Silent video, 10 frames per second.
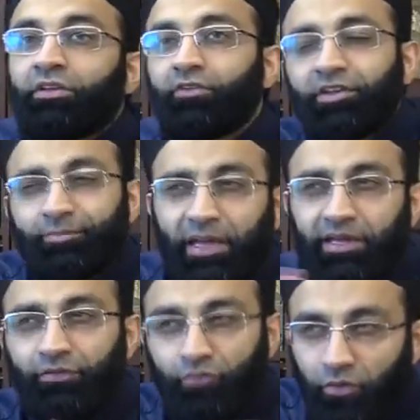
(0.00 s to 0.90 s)
So there's
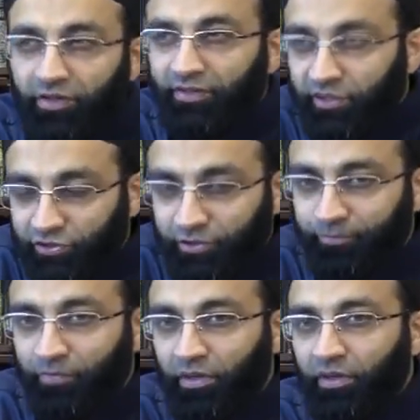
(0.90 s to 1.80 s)
back and forth
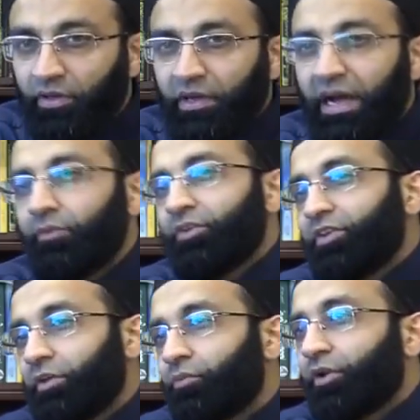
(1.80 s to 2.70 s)
discussion. I would
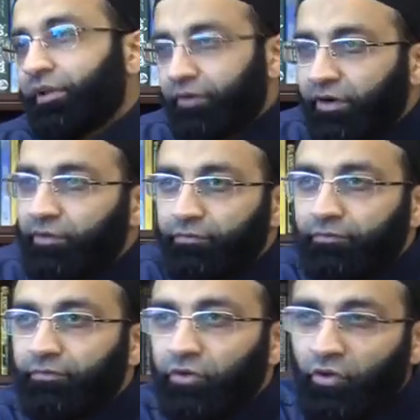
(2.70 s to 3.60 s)
say whatever
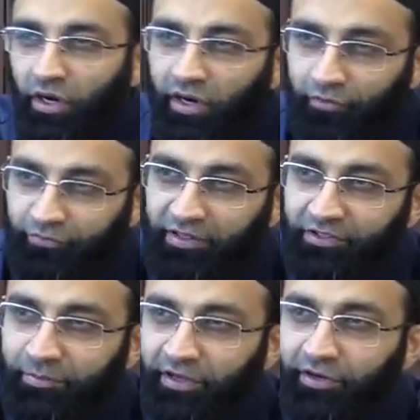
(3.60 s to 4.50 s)
your heart
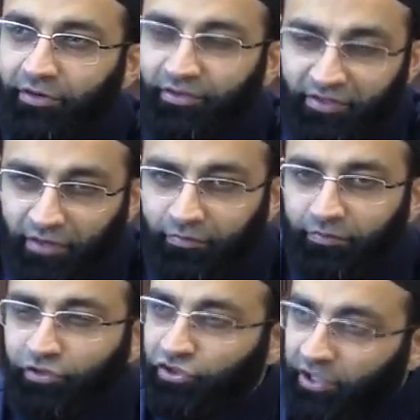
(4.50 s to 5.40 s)
feels better,
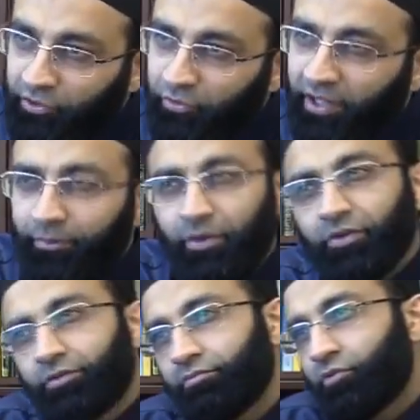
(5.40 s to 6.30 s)
safe, inshallah do that,
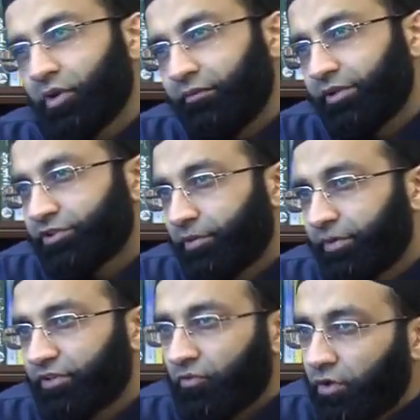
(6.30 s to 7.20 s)
because you have
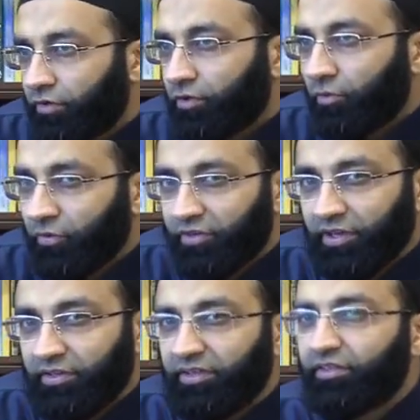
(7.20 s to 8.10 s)
legitimate scholars on both
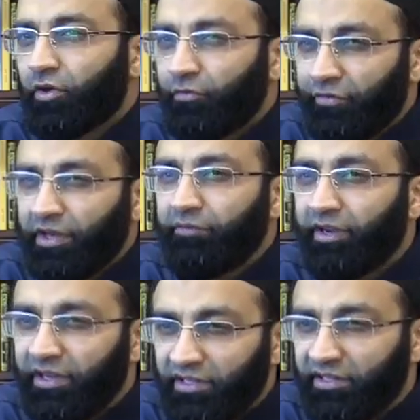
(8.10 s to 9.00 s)
sides. Instead of
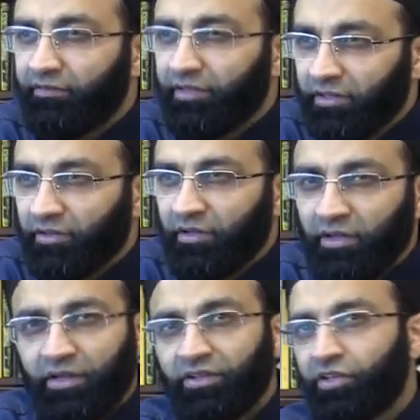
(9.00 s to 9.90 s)
reinventing the wheel,
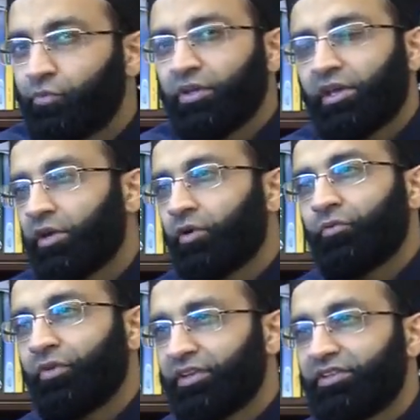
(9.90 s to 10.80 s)
see, we
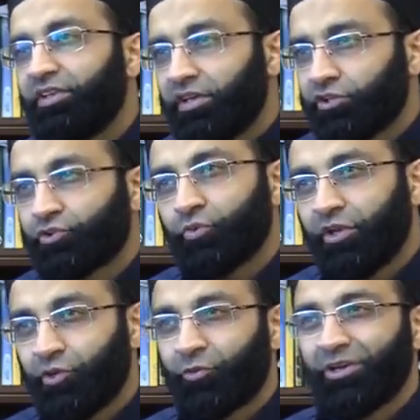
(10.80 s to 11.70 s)
cannot fix the issue
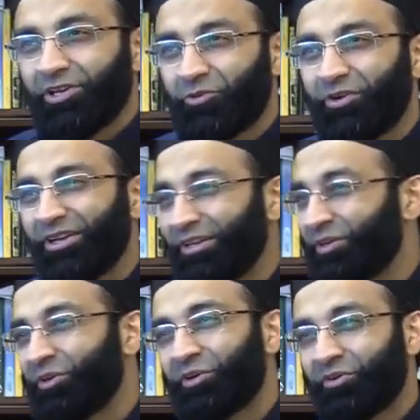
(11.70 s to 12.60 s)
in twenty
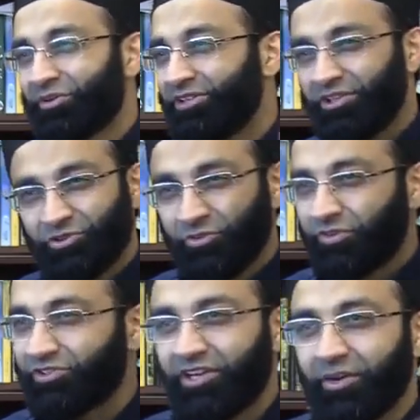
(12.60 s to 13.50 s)
twenty, the issues
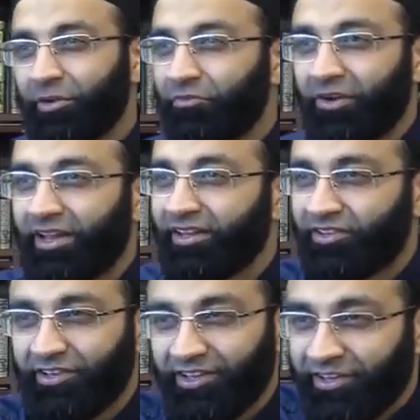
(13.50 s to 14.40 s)
which are coming for
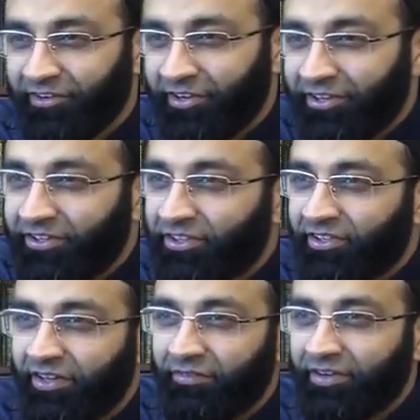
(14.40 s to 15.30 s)
last thirteen hundred
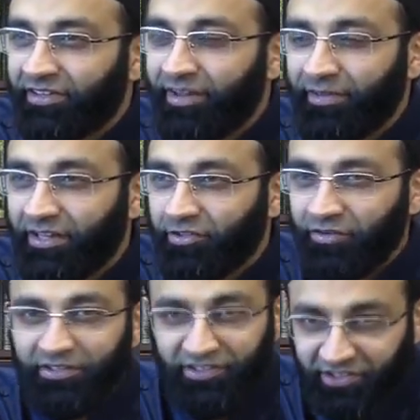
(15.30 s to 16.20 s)
years in our Islamic
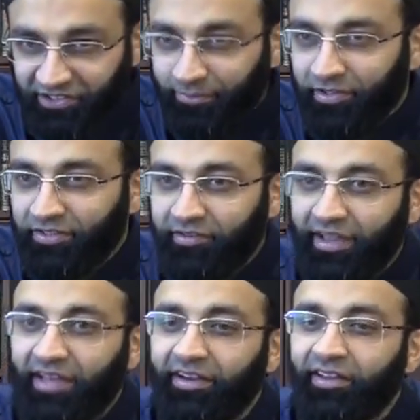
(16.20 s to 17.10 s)
history. Just accept this as
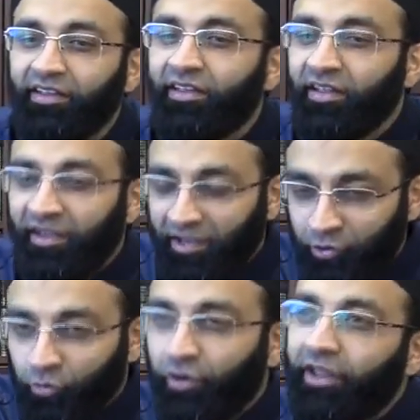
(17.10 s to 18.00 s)
reality
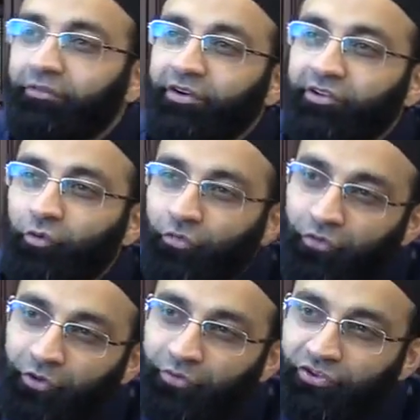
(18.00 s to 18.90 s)
and do whatever is good
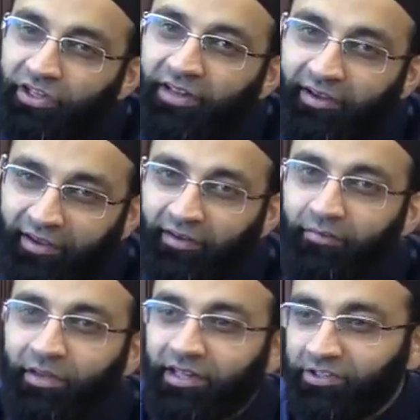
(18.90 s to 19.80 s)
for you, inshallah.
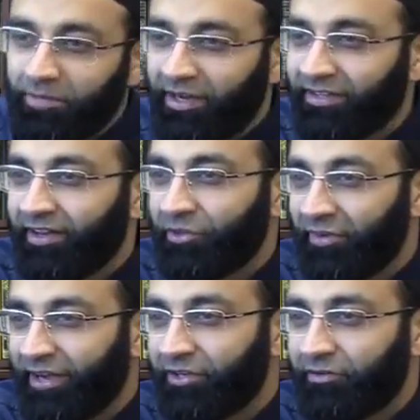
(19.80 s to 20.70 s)
And may Allah subhanahu wa ta'ala
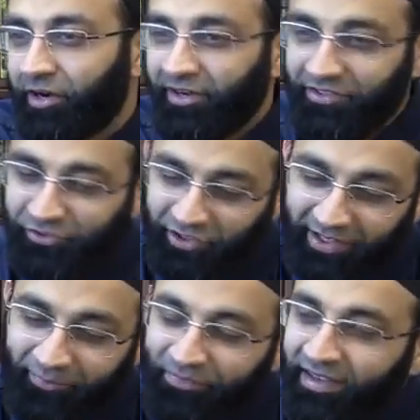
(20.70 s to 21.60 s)
unite our hearts,
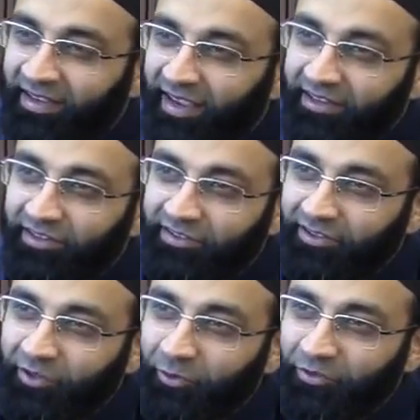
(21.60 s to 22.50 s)
inshallah. Any
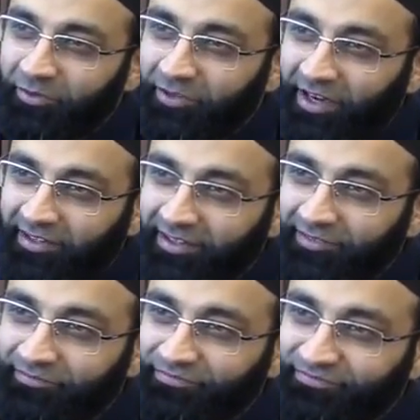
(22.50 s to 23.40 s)
other question, Doctor
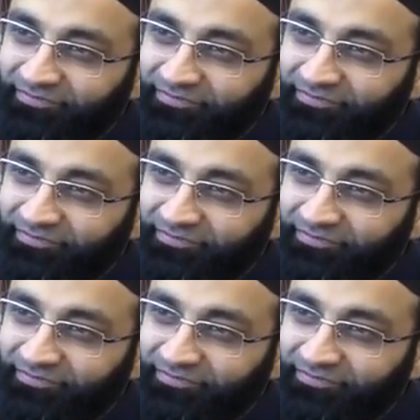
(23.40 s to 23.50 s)
Hanan?